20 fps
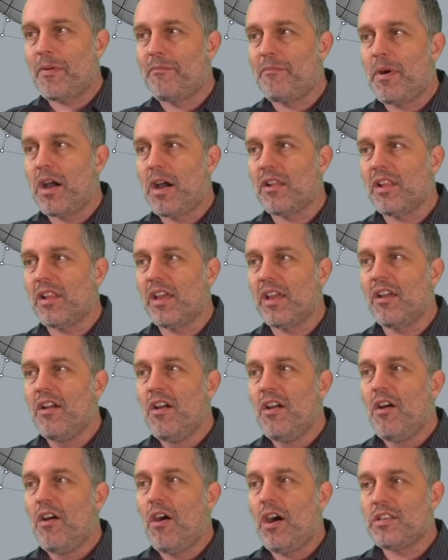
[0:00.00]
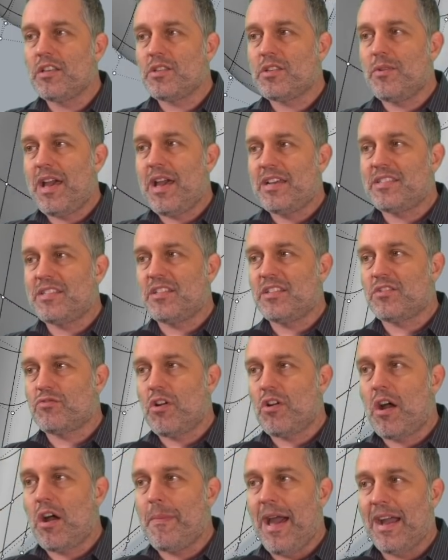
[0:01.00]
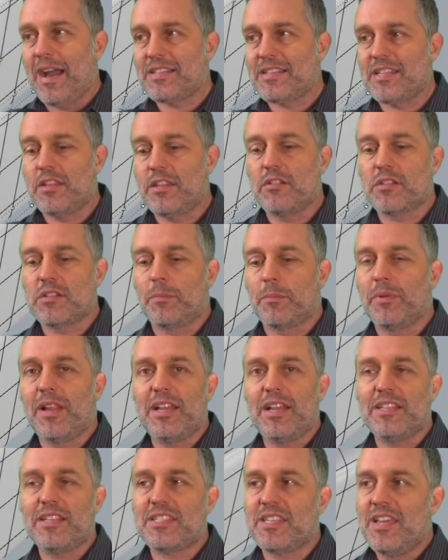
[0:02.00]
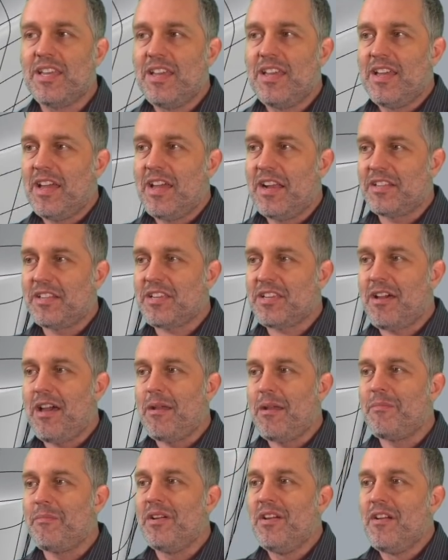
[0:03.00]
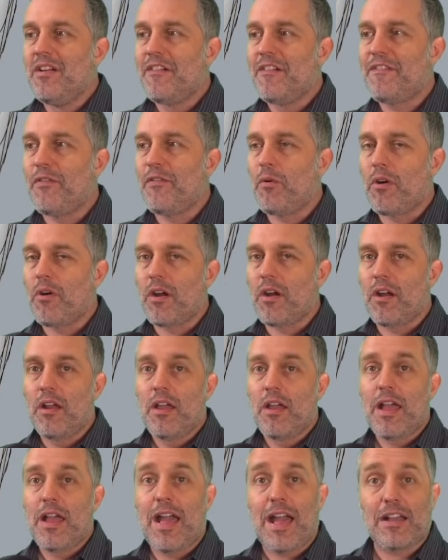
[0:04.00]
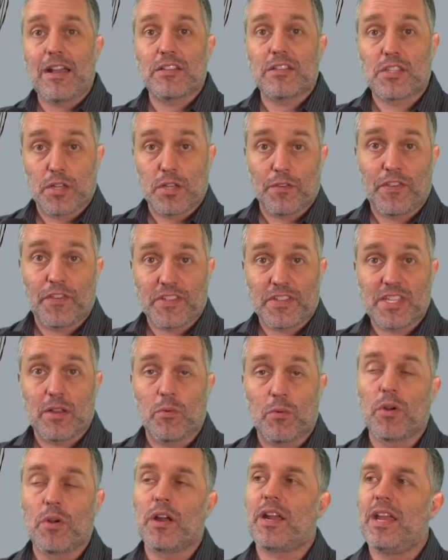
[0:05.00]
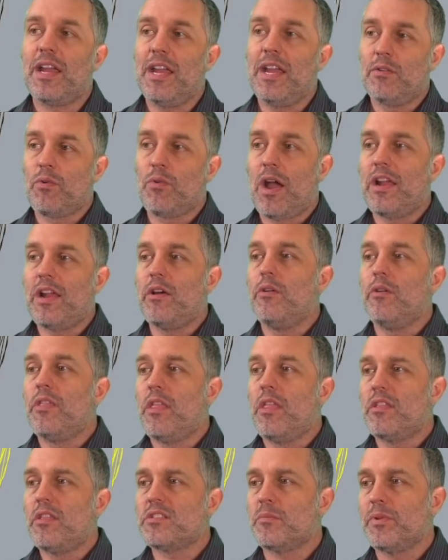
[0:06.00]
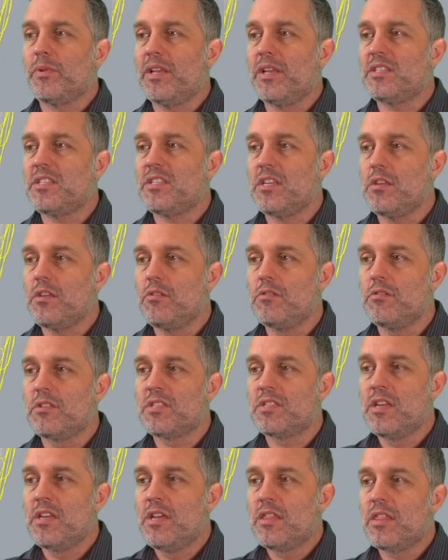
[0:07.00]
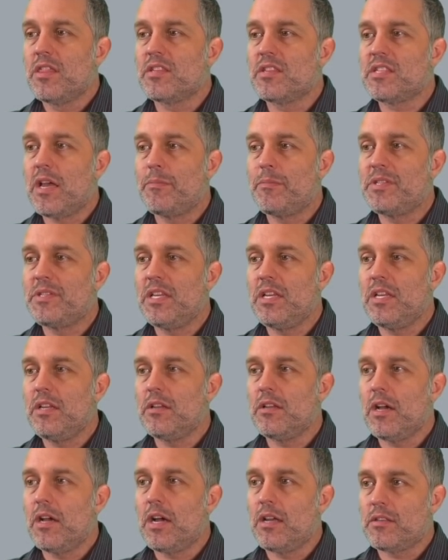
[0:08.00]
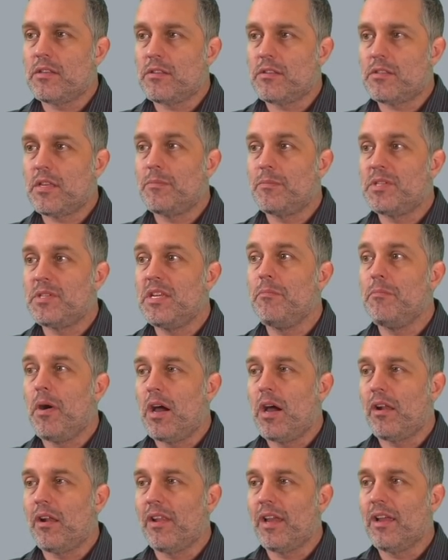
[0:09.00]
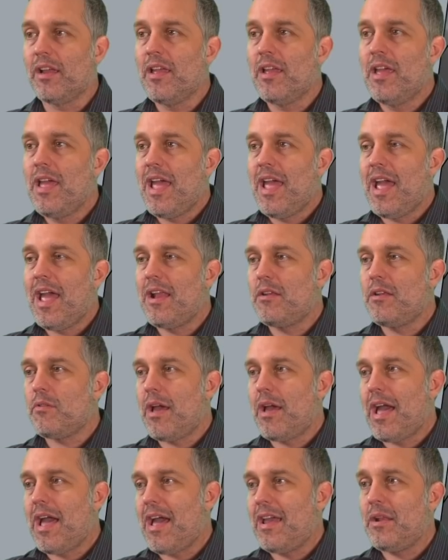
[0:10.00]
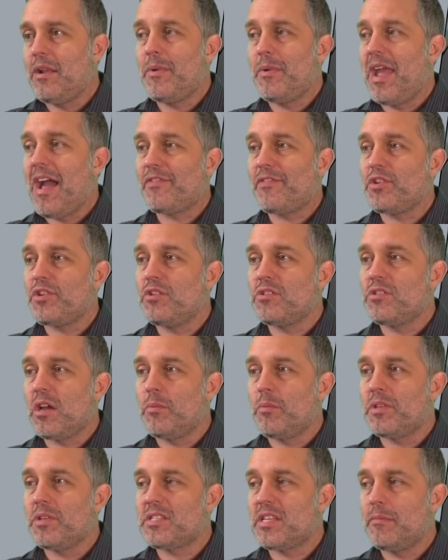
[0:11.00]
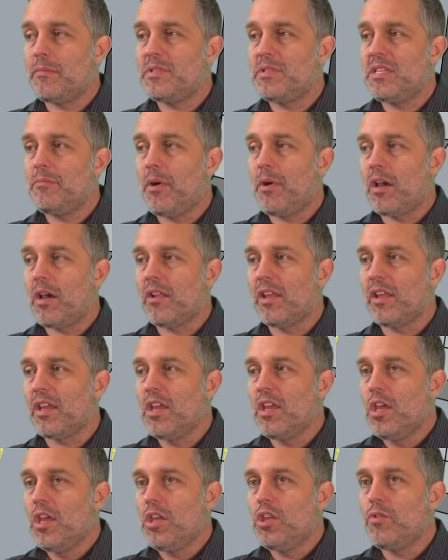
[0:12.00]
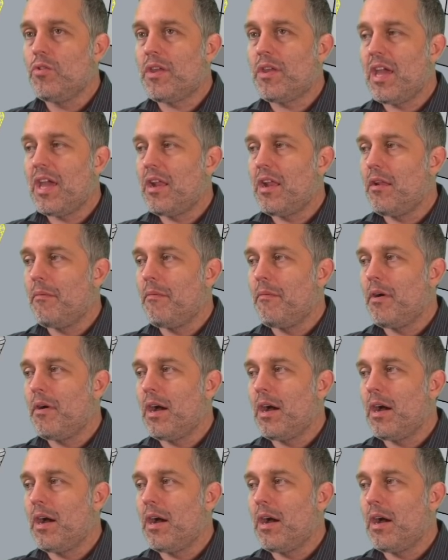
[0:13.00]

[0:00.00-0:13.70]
of modeling also has its drawbacks, and there's a place and a time for surfacing work in Rhino, and then there's a place to use the sub-D modeling. And anyway, after you're done with sub-D modeling, you can